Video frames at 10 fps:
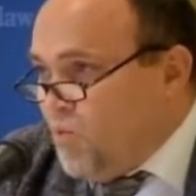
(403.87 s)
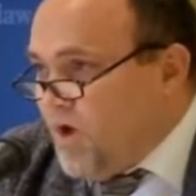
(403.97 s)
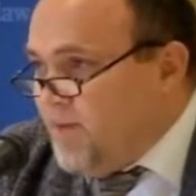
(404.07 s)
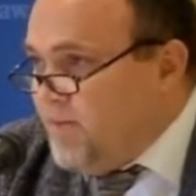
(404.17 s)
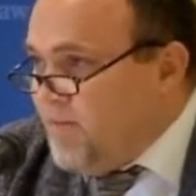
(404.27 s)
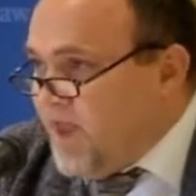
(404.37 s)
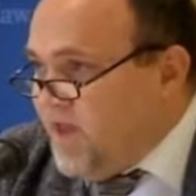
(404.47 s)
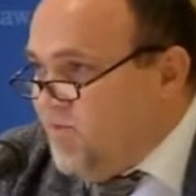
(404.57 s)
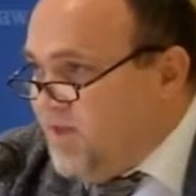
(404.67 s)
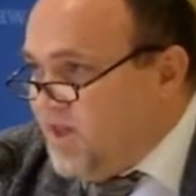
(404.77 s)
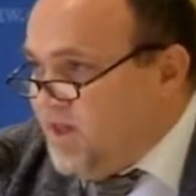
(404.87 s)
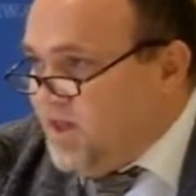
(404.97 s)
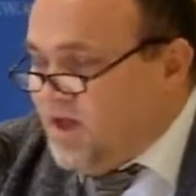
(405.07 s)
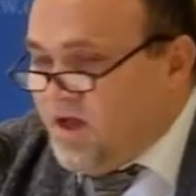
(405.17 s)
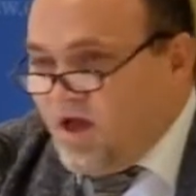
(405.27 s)
what may
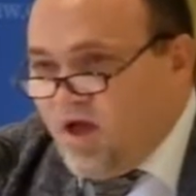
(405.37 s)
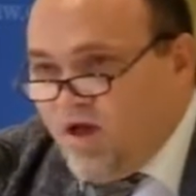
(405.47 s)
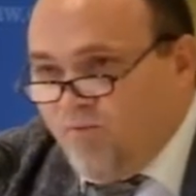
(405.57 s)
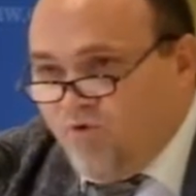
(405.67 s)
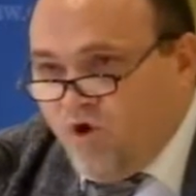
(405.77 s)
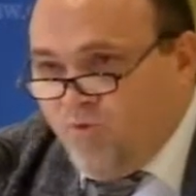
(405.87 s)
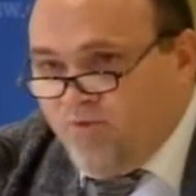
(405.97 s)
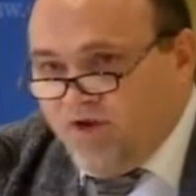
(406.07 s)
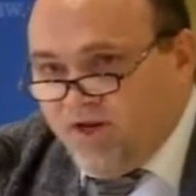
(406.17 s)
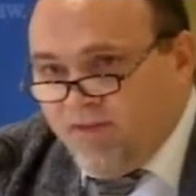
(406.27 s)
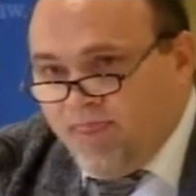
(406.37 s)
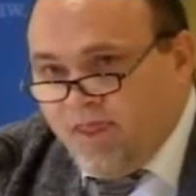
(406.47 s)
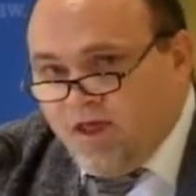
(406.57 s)
be appropriate